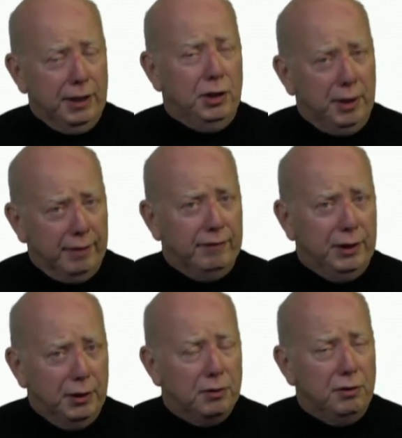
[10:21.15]
that you have
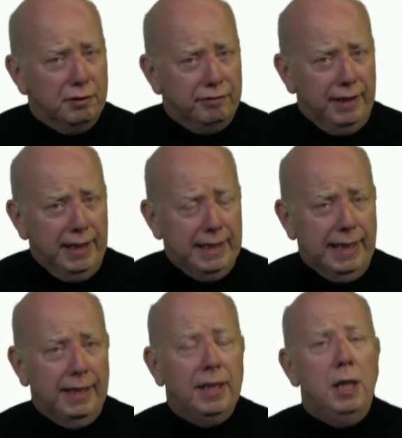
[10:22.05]
to go through to find
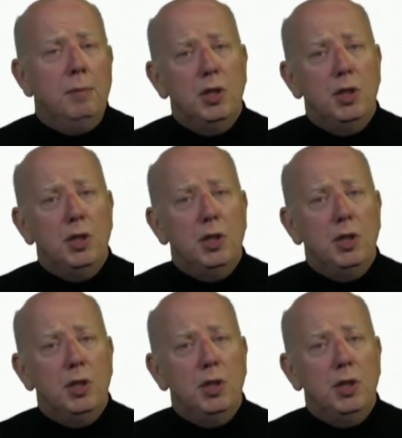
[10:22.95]
that,